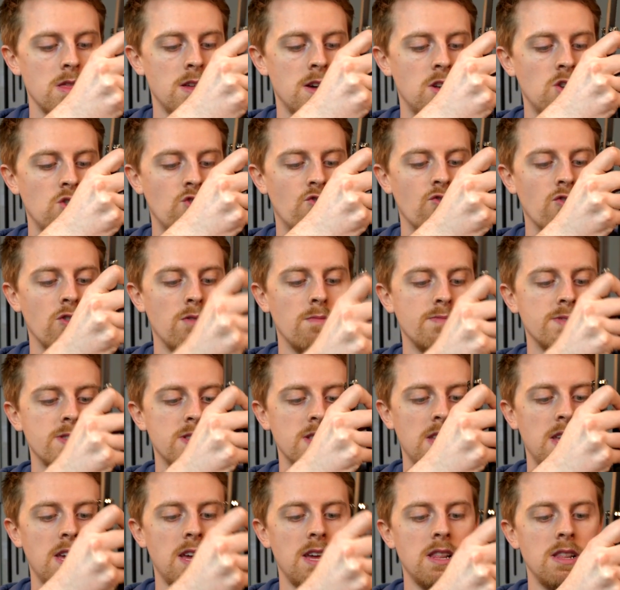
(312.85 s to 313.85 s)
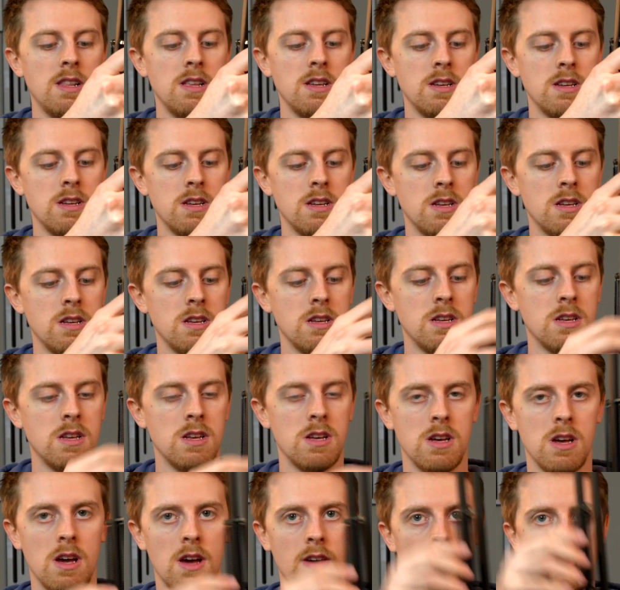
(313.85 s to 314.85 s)
That drops in,
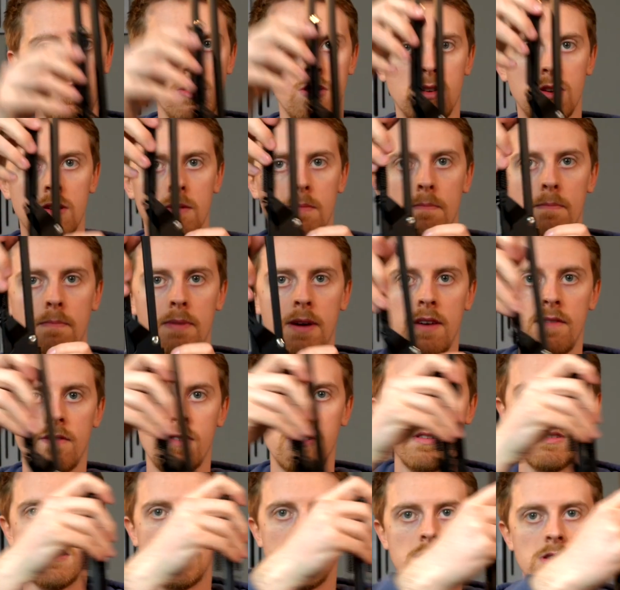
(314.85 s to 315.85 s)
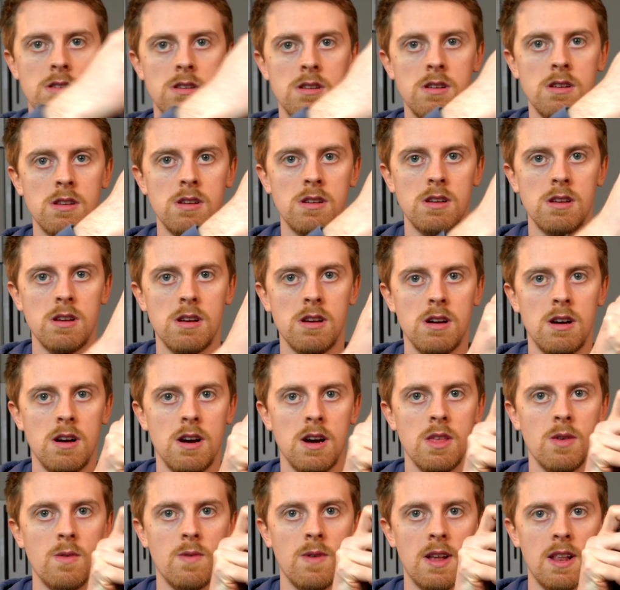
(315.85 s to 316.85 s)
and then you can pivot
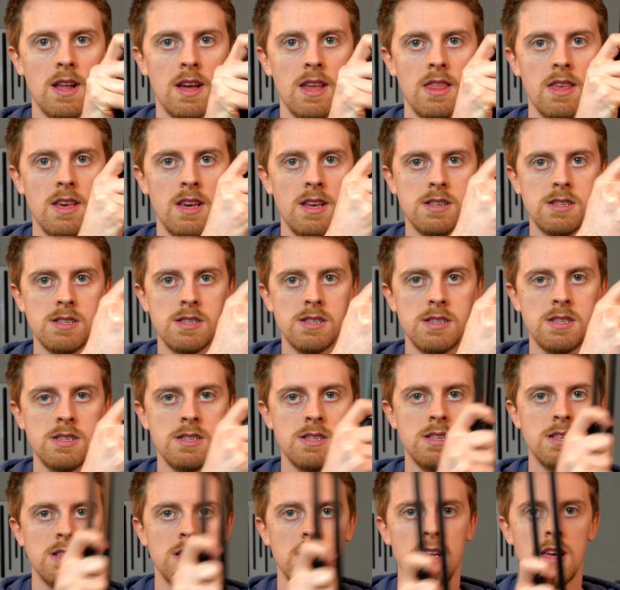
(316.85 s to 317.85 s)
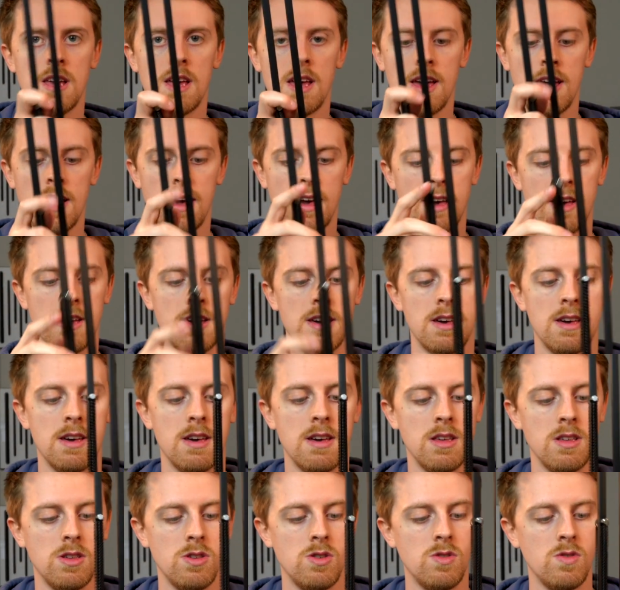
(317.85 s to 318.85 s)
either way like this.
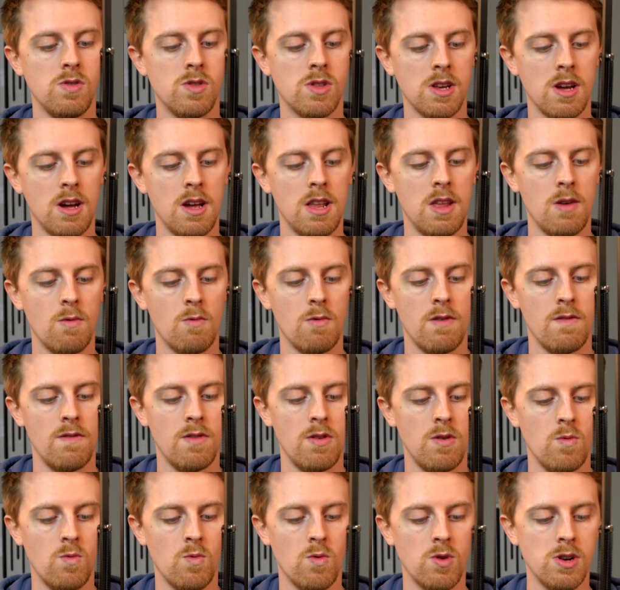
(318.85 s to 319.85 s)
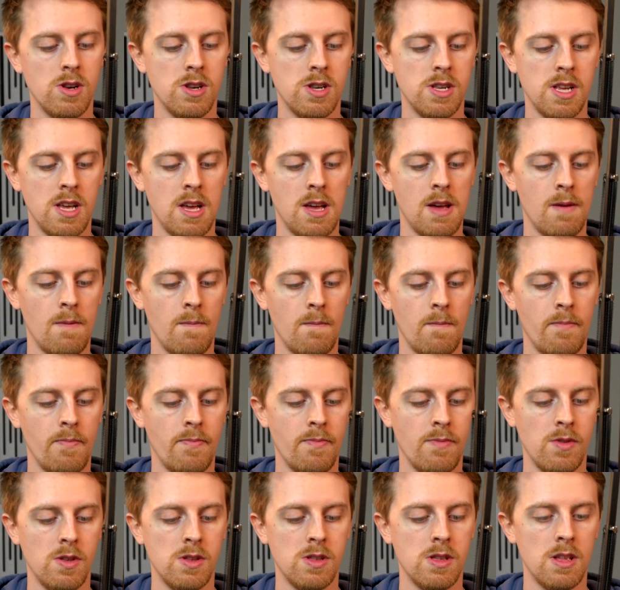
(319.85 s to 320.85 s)
You tighten it wherever you want it
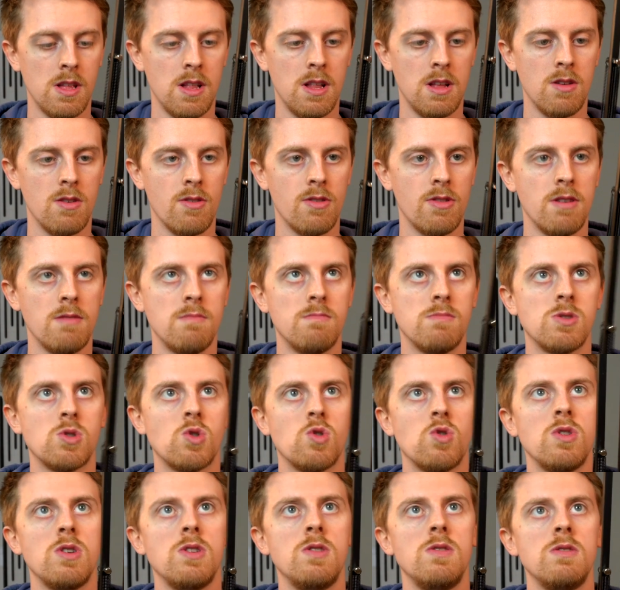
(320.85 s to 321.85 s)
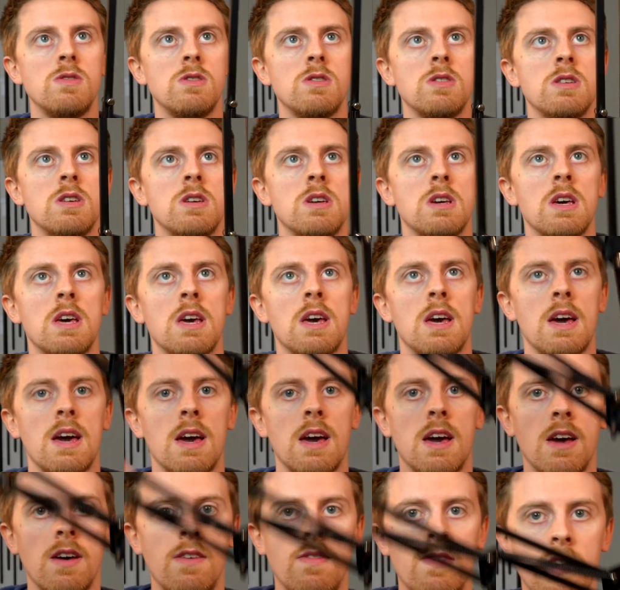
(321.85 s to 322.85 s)
using a little thumb screw,
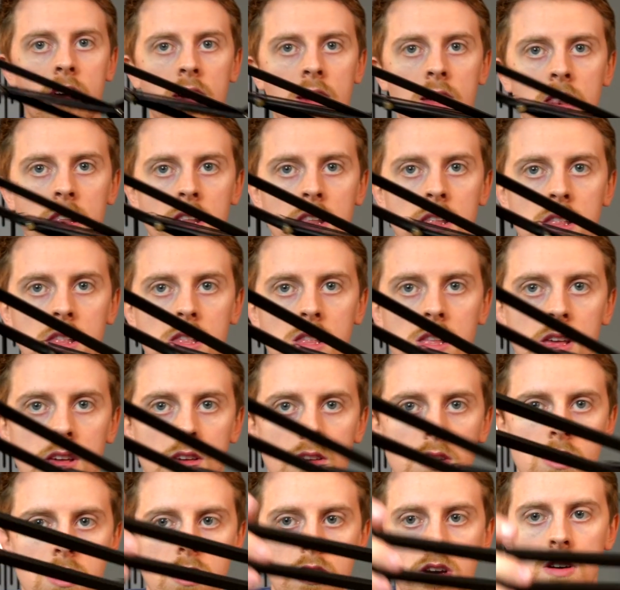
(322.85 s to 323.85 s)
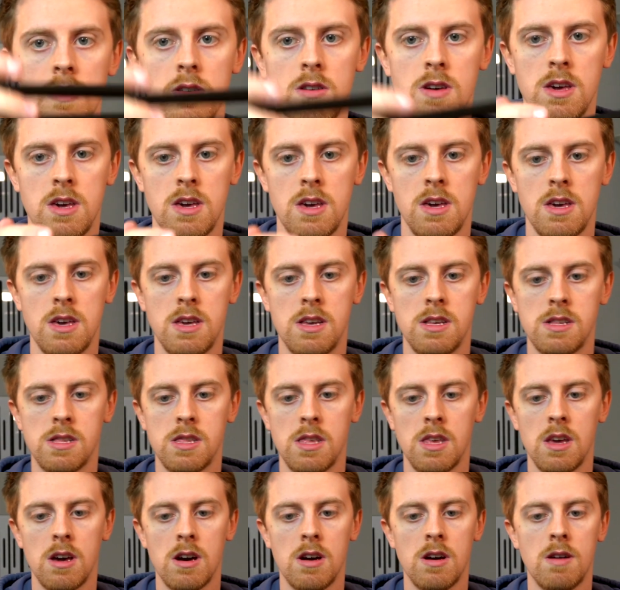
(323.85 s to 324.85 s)
and then here you go. Here
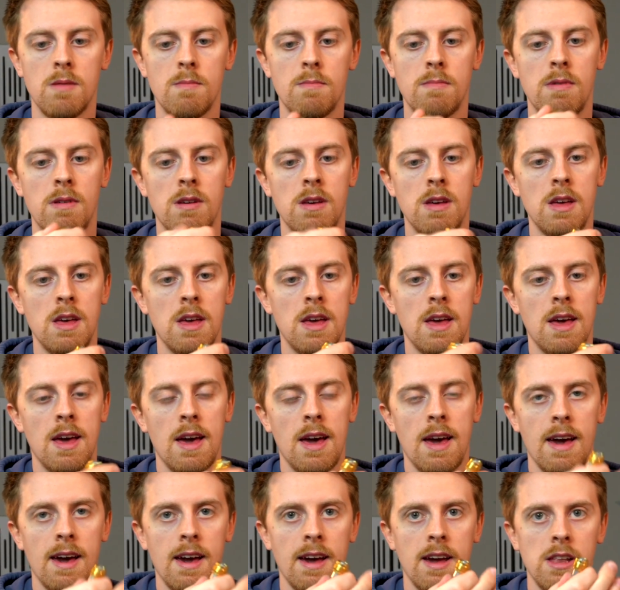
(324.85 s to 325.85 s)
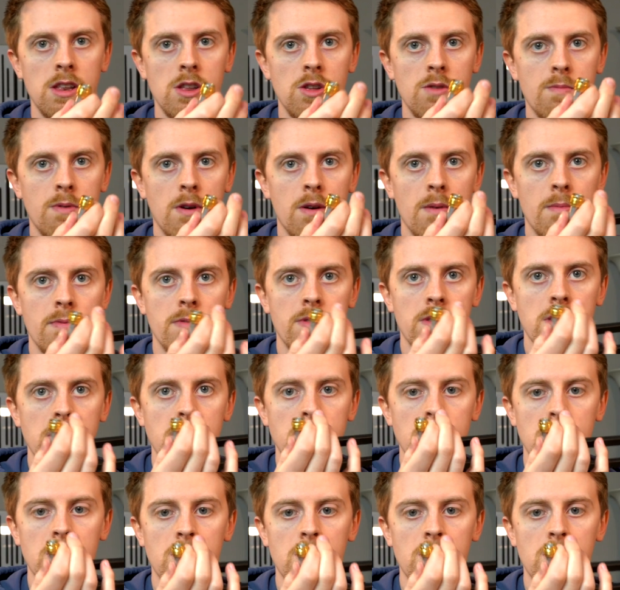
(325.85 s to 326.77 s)
is the arm, and you pop the